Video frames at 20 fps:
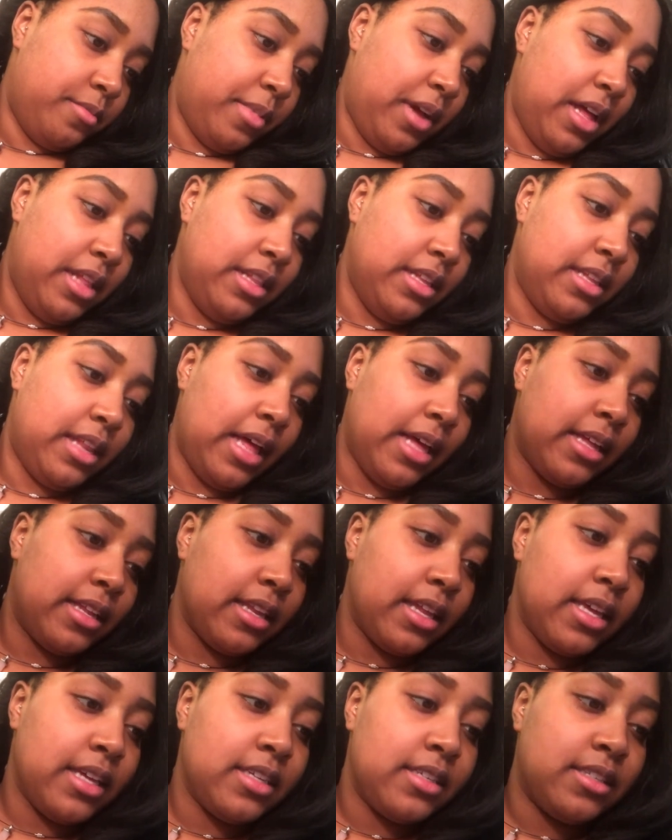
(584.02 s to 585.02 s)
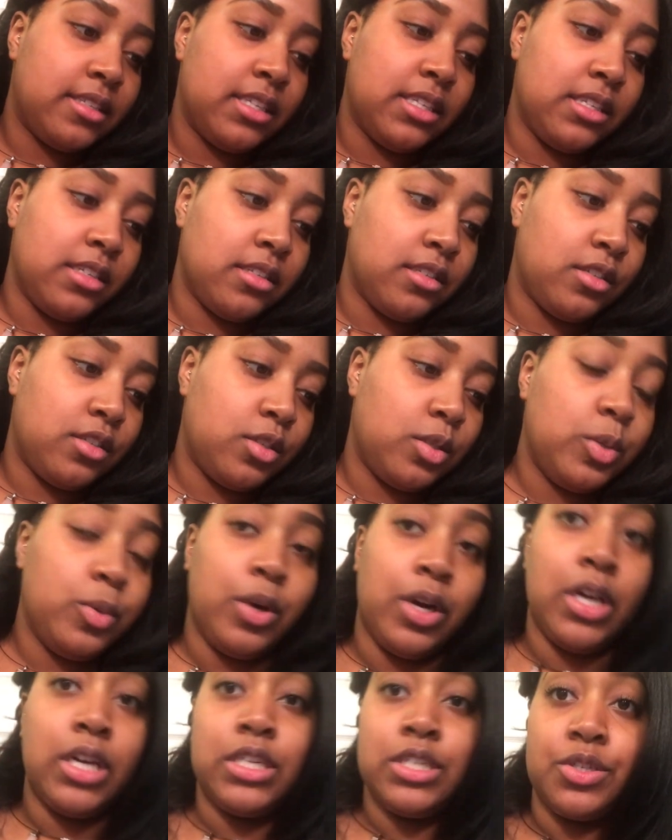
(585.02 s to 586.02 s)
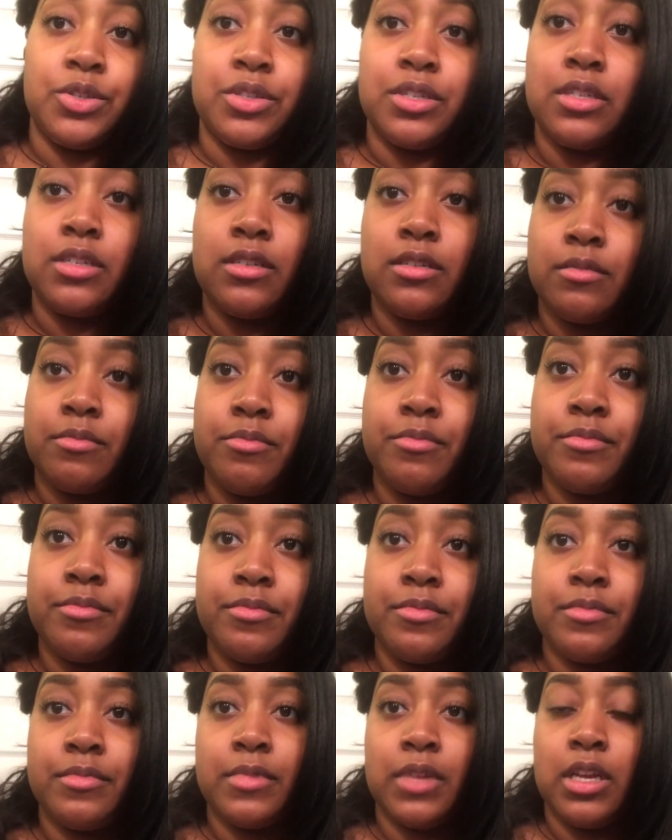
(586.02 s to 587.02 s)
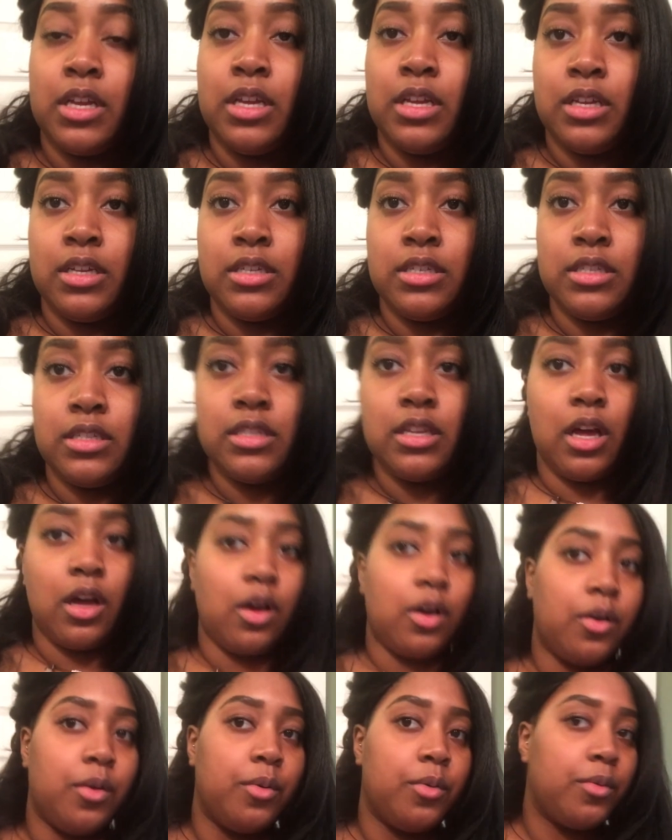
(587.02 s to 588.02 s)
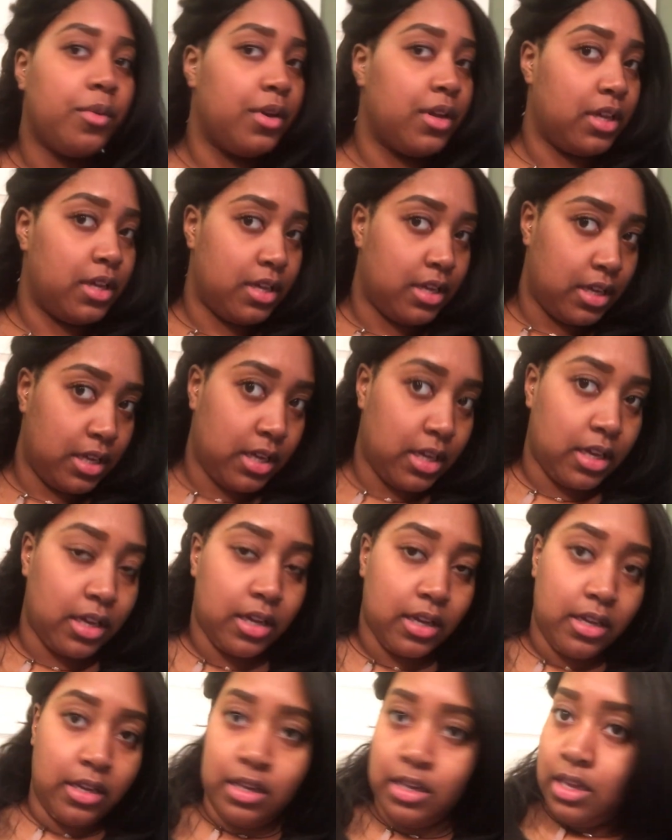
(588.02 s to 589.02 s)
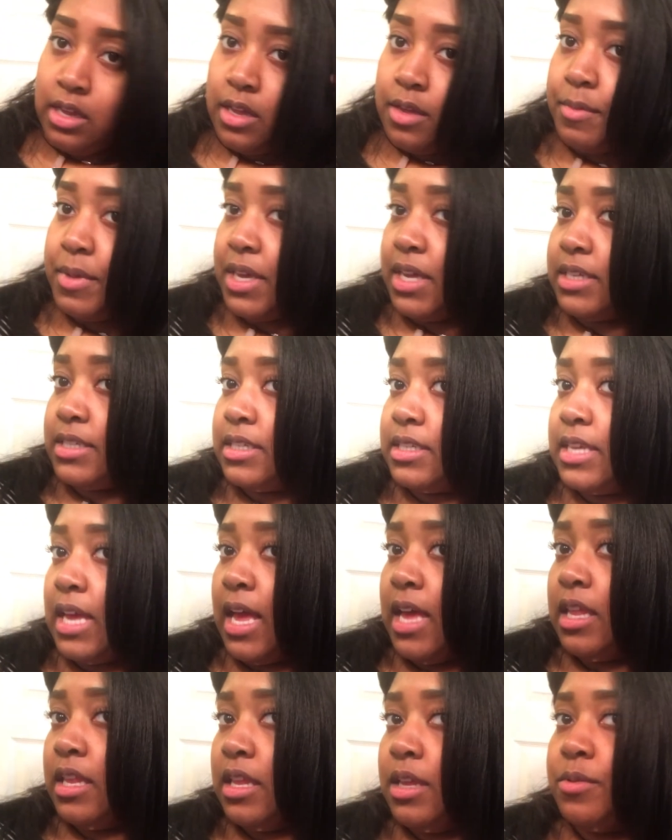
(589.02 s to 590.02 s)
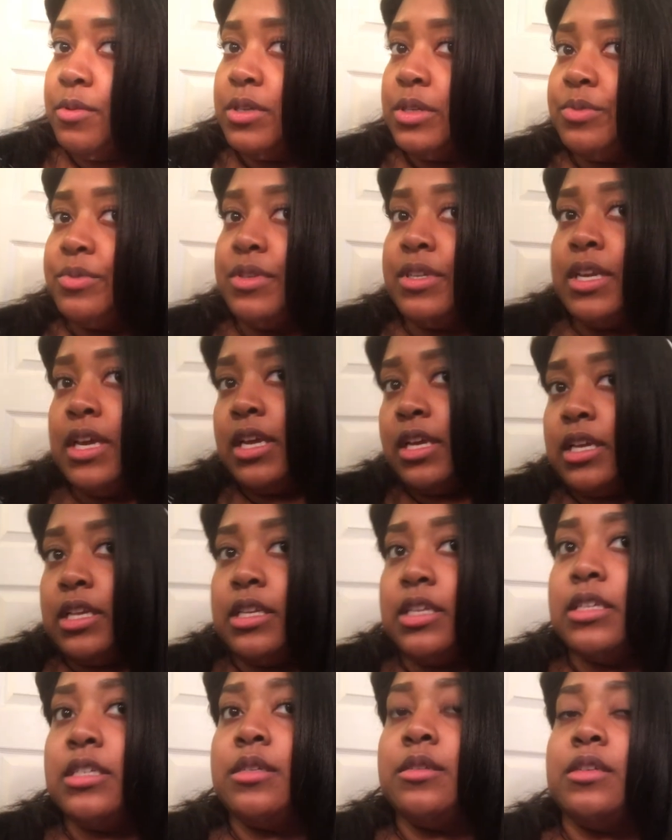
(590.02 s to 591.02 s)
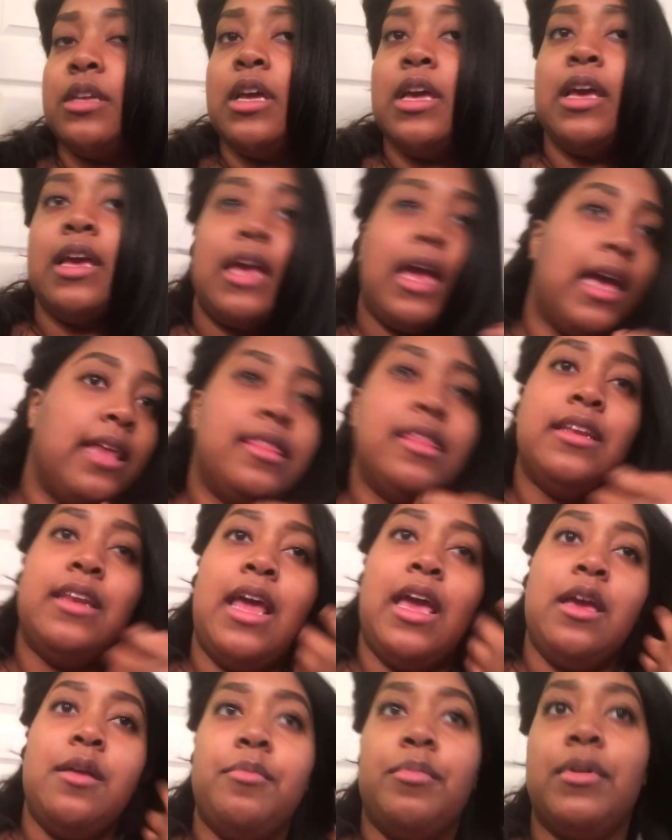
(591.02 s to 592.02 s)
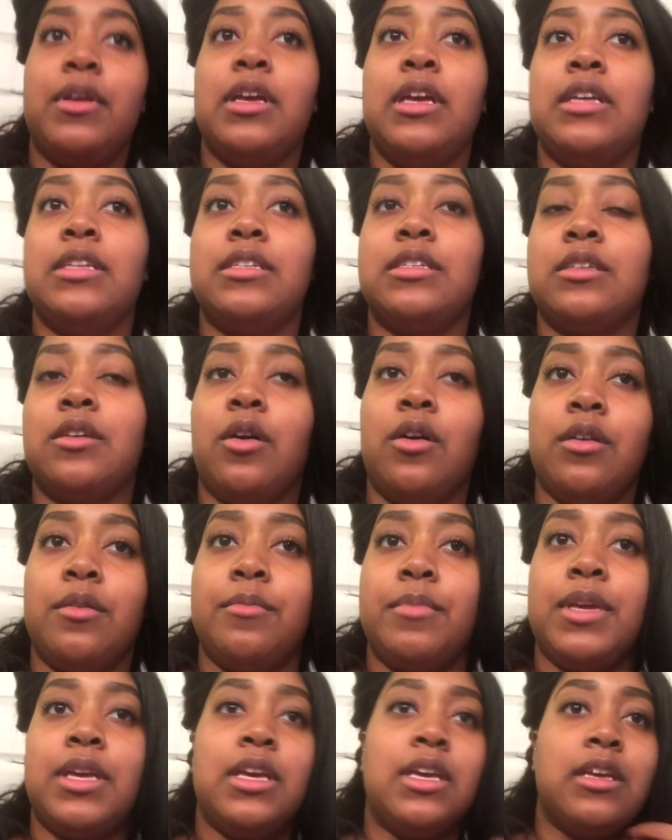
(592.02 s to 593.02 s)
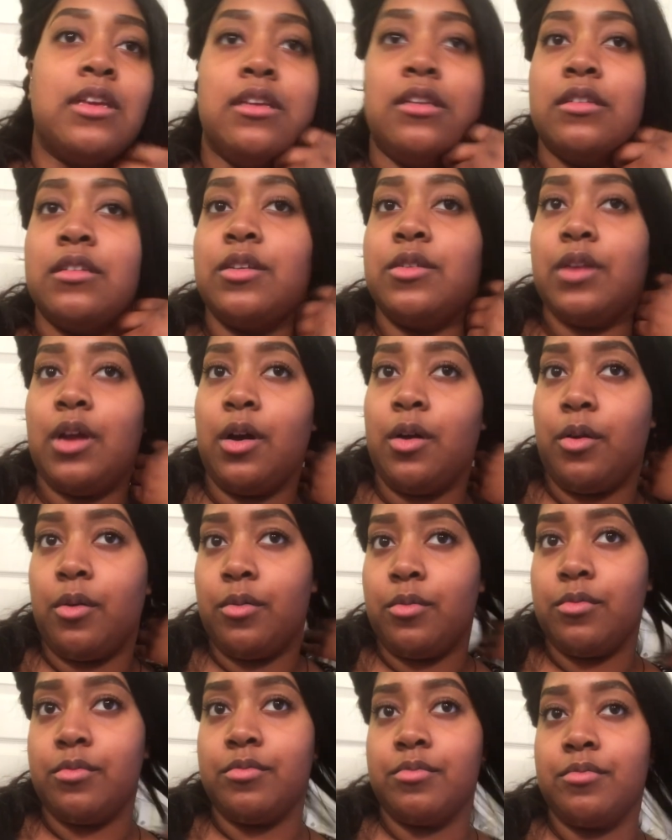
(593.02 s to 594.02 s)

probably like less than 200. So yeah, because the tangling was ridiculous. At the nape, it's gonna be, you know,